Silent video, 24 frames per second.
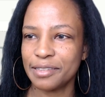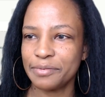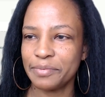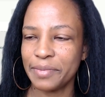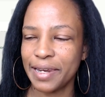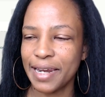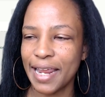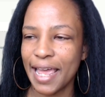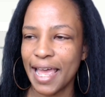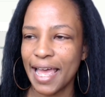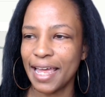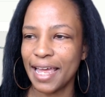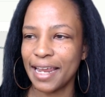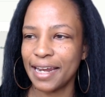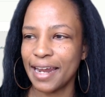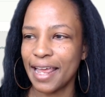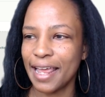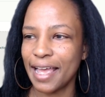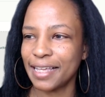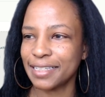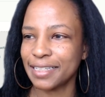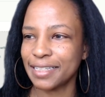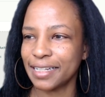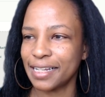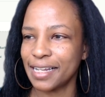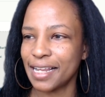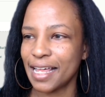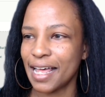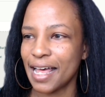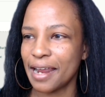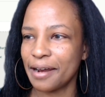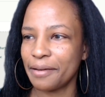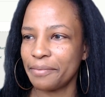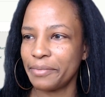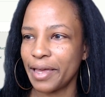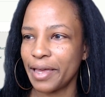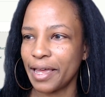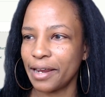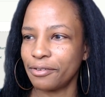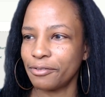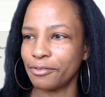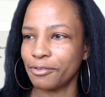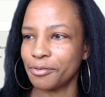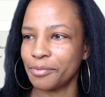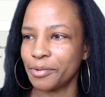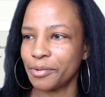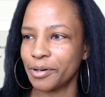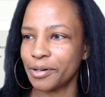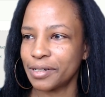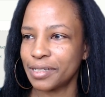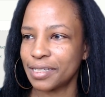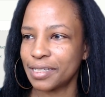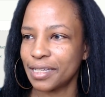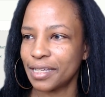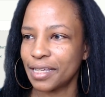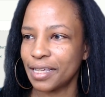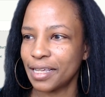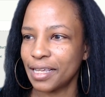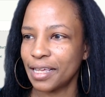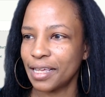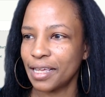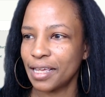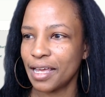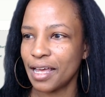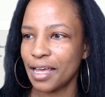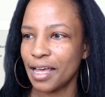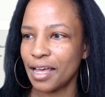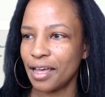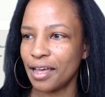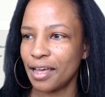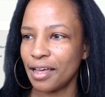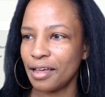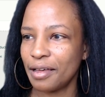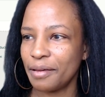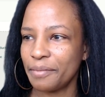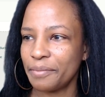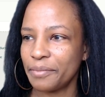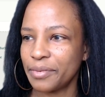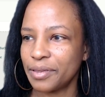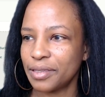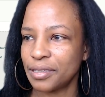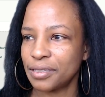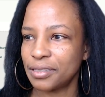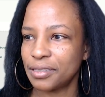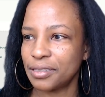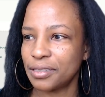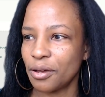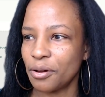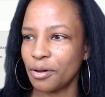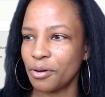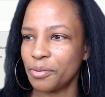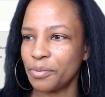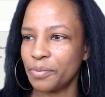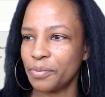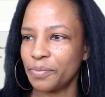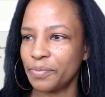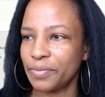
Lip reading: Manhattan has a lot of pet groomers. So